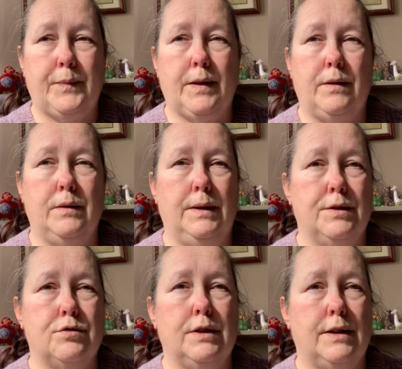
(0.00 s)
and
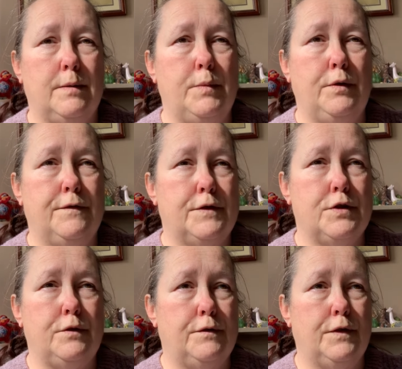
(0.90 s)
you'd move
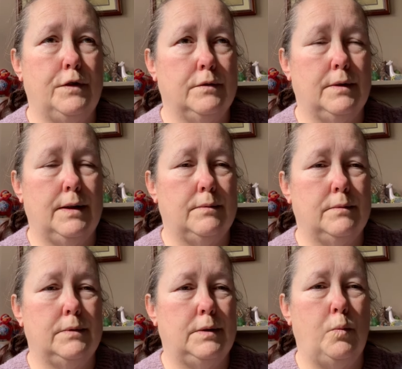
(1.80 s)
2 foot and
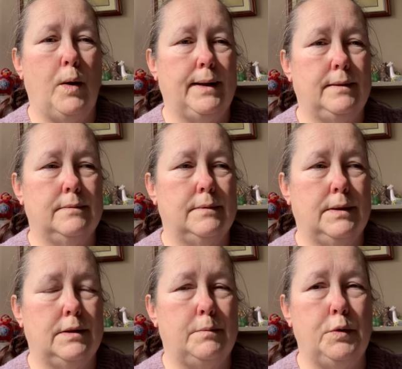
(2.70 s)
then you'd wait, and then
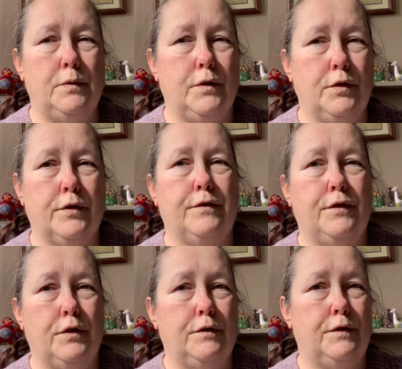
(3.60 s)
you'd move another
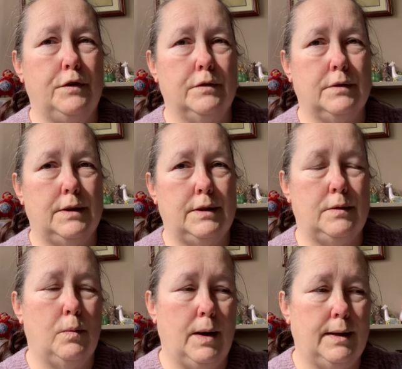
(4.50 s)
4 foot and then you'd
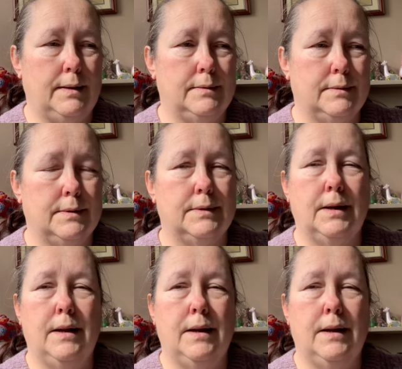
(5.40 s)
wait. And